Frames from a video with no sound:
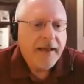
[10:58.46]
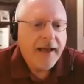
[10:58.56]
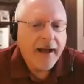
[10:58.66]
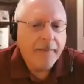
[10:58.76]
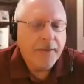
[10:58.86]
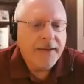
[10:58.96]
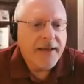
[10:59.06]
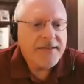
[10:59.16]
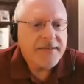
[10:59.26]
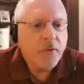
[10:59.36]
Uh, but
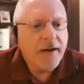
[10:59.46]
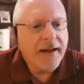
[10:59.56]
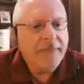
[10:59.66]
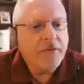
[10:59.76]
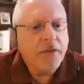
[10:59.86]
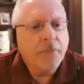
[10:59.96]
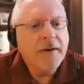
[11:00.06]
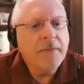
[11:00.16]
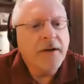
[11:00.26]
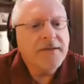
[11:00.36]
guess what? After
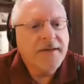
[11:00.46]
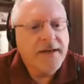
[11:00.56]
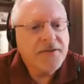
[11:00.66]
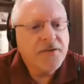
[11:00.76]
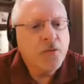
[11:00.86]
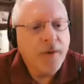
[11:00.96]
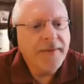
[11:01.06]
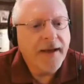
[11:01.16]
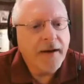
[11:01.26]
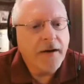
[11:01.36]
three months, guess who won
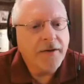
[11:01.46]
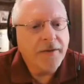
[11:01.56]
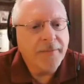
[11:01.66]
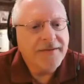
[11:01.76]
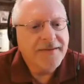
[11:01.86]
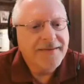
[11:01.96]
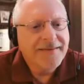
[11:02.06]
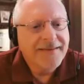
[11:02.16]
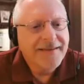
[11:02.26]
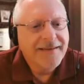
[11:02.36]
that argument?
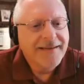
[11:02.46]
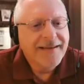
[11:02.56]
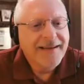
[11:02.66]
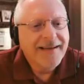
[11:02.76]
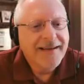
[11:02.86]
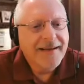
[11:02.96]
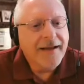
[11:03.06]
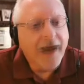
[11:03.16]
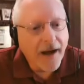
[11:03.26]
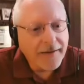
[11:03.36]

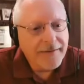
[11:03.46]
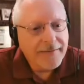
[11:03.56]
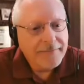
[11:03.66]
God.